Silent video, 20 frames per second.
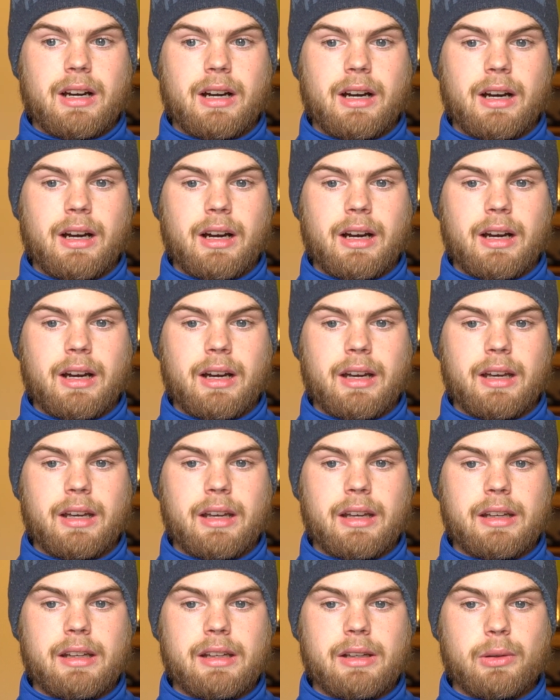
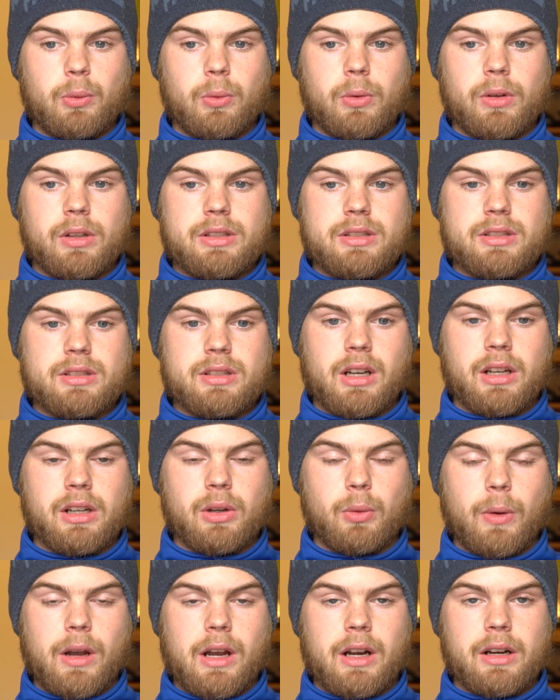I was
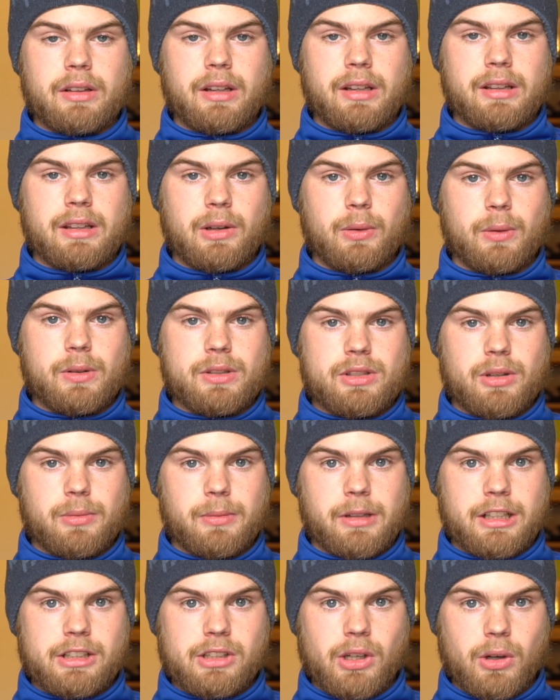unaware that there were so
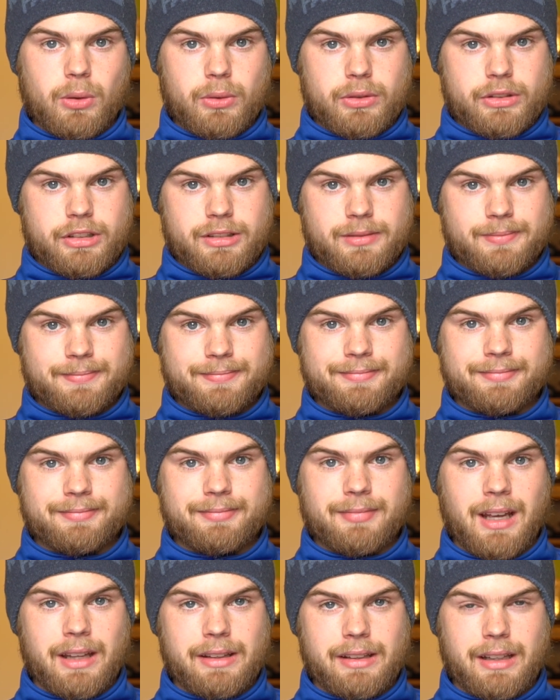many tolls.
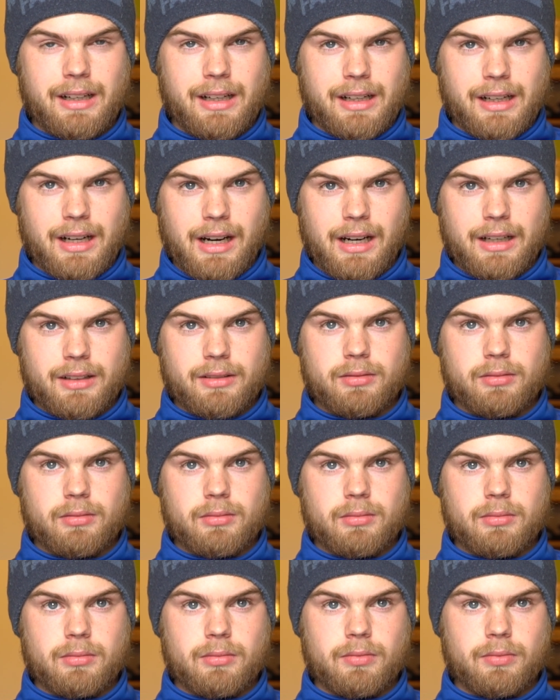And then I got
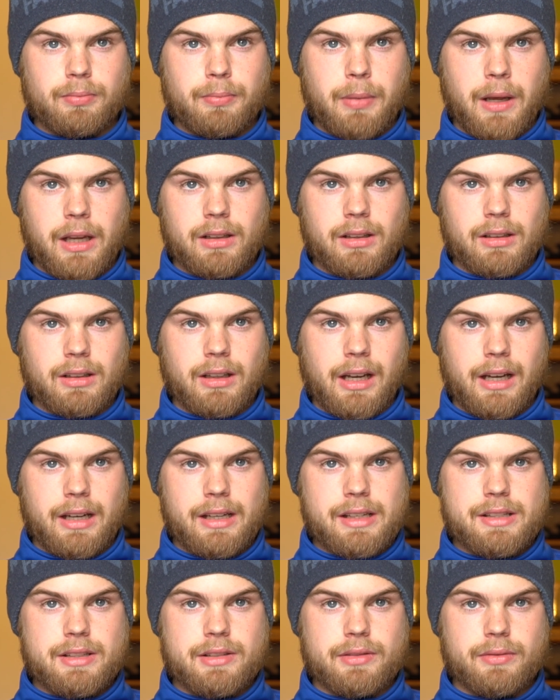
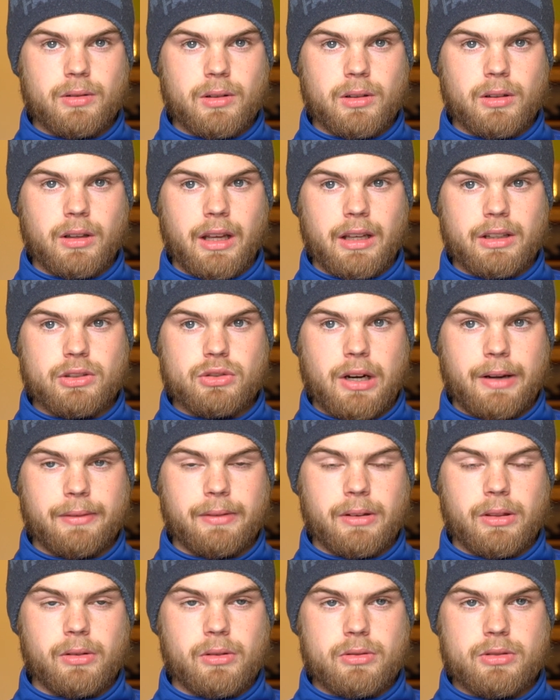penalized for
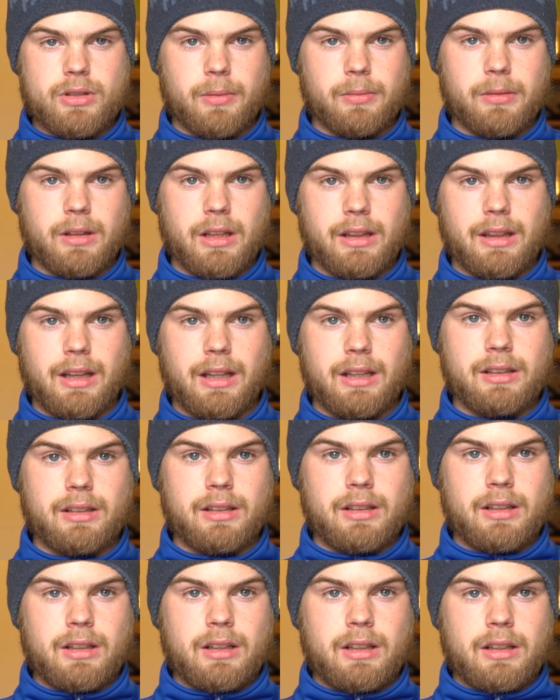driving through something that
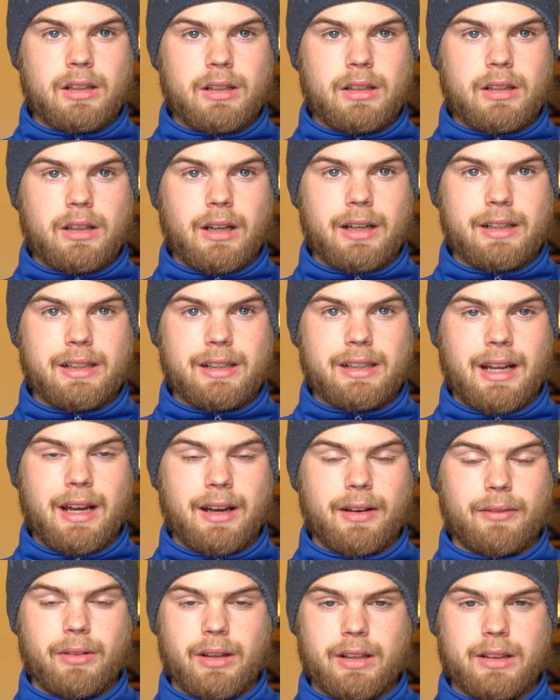I didn't
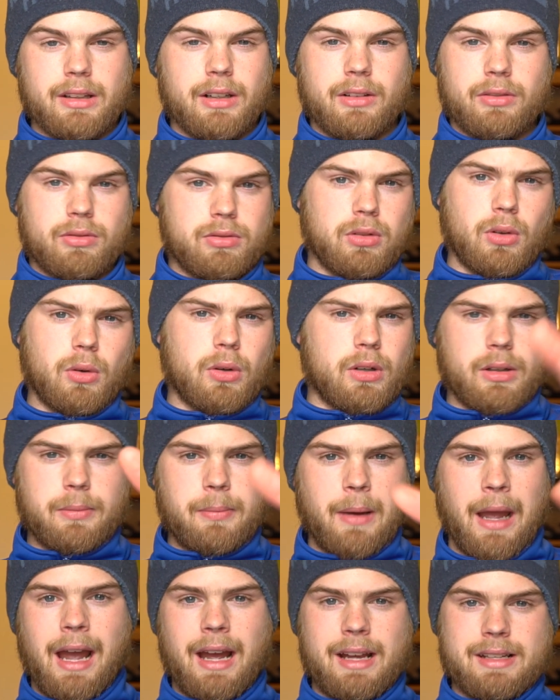have their Florida
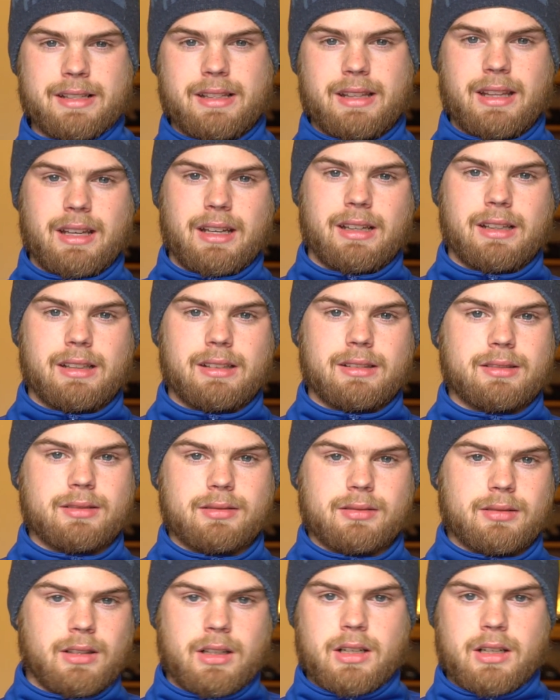pass thing.